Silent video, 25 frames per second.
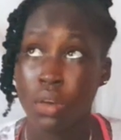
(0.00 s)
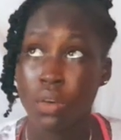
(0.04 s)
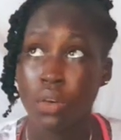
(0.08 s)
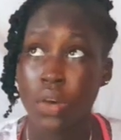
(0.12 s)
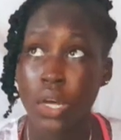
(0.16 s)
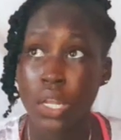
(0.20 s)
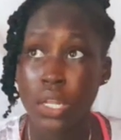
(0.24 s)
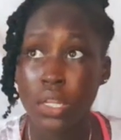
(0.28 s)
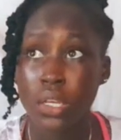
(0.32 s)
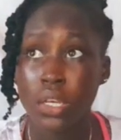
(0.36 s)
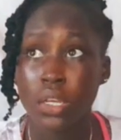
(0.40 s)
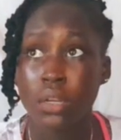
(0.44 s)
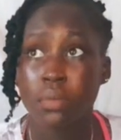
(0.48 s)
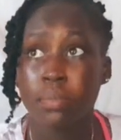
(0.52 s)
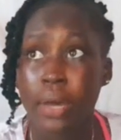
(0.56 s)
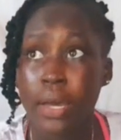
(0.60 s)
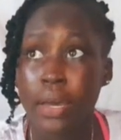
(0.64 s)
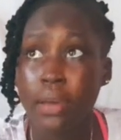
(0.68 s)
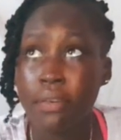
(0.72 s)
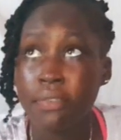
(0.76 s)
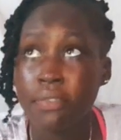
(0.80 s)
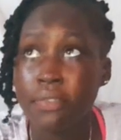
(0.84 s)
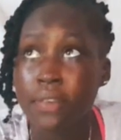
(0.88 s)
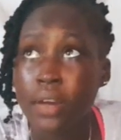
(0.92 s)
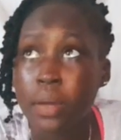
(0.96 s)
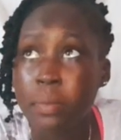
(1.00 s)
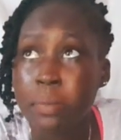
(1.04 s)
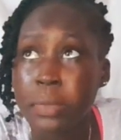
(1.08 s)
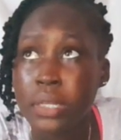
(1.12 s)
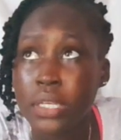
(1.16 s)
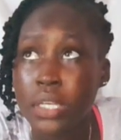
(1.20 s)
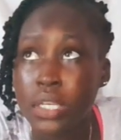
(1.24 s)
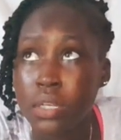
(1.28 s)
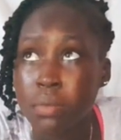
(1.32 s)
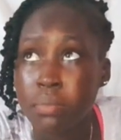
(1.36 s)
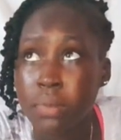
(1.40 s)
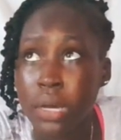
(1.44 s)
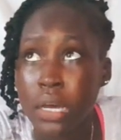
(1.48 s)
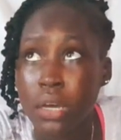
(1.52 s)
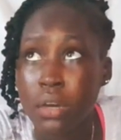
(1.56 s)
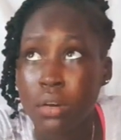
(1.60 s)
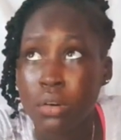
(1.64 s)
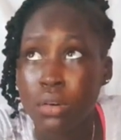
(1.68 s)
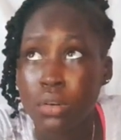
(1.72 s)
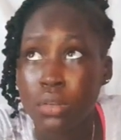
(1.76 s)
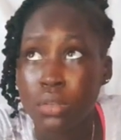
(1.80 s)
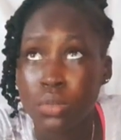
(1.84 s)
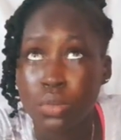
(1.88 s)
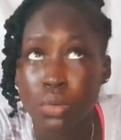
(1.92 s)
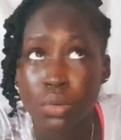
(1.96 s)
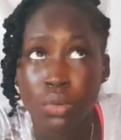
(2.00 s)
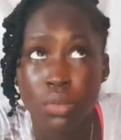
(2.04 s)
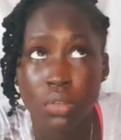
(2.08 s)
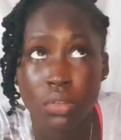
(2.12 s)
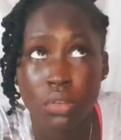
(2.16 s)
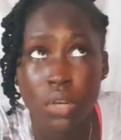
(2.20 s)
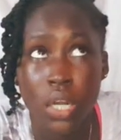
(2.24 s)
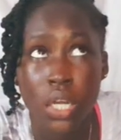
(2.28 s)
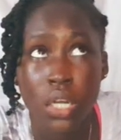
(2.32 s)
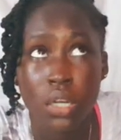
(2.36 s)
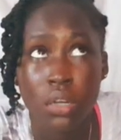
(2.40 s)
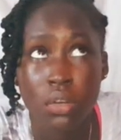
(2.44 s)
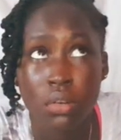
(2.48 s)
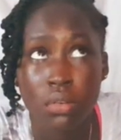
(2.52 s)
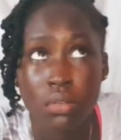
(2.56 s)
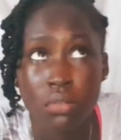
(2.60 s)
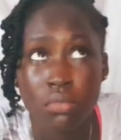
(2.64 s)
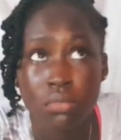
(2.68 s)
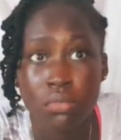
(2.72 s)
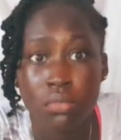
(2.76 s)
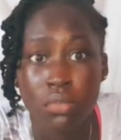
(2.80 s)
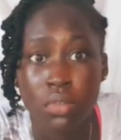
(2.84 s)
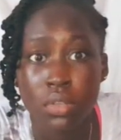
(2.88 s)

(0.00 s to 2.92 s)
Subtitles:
Well, in my family, in my household right now,